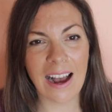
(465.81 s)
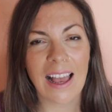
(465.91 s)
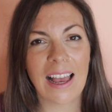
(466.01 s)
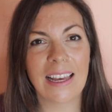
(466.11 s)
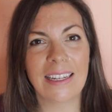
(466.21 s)
I
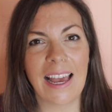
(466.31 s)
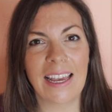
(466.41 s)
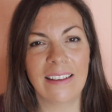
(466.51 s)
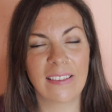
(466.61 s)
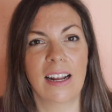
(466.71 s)
had
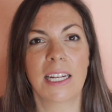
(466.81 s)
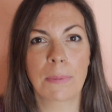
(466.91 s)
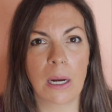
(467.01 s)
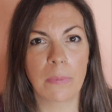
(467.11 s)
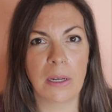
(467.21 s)
a
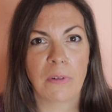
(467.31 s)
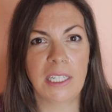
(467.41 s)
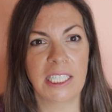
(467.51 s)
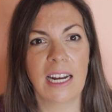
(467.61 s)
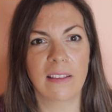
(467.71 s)
startup company
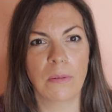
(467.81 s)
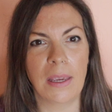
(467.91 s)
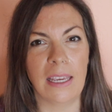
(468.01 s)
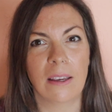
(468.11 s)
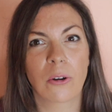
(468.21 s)
reach out to
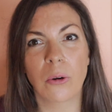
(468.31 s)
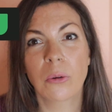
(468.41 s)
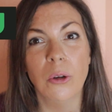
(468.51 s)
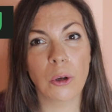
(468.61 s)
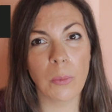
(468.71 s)
me called
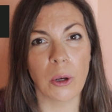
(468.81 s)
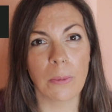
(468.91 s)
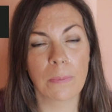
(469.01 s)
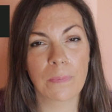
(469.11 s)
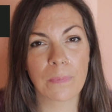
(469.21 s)
Kumu.